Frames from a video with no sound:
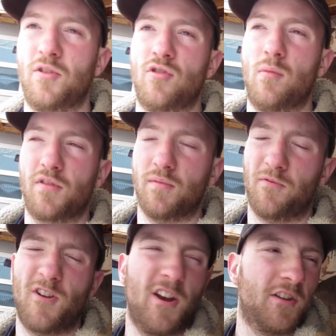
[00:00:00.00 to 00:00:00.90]
trip with some
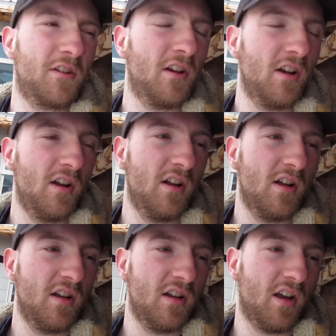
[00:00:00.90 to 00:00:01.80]
friends
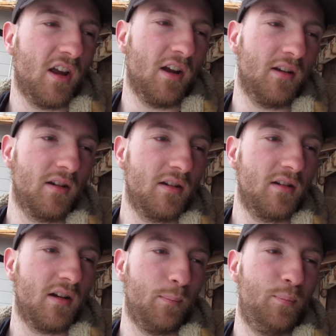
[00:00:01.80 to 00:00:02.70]
and
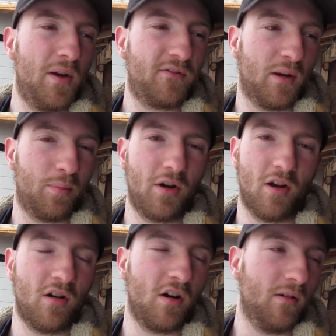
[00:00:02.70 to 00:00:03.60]
I biffed it pretty
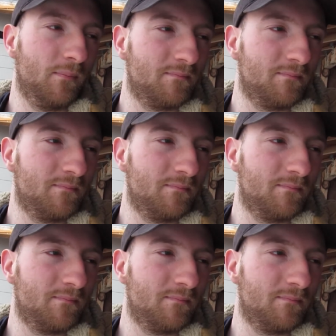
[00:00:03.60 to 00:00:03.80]
hard.